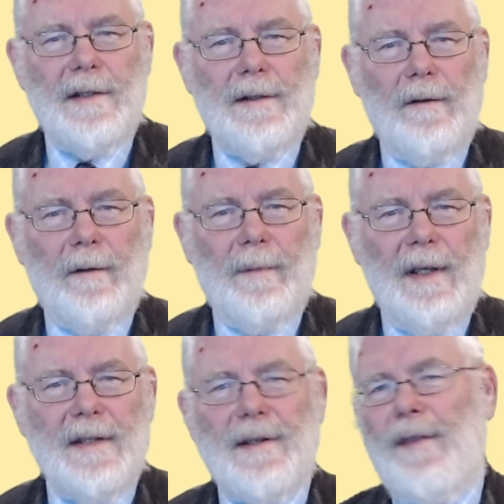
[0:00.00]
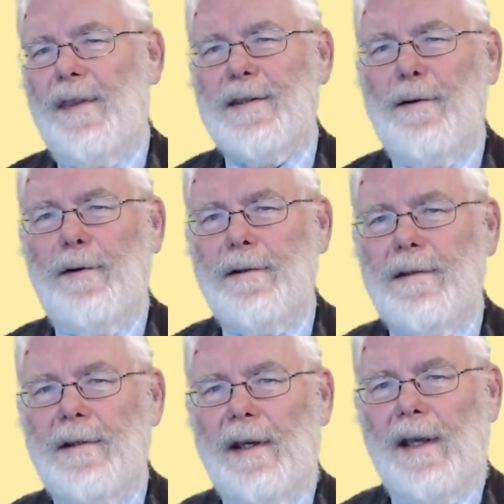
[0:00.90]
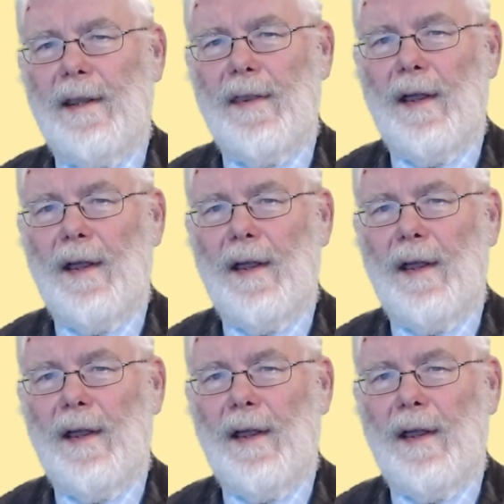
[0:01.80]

Grace to you and peace on this Lord's Day,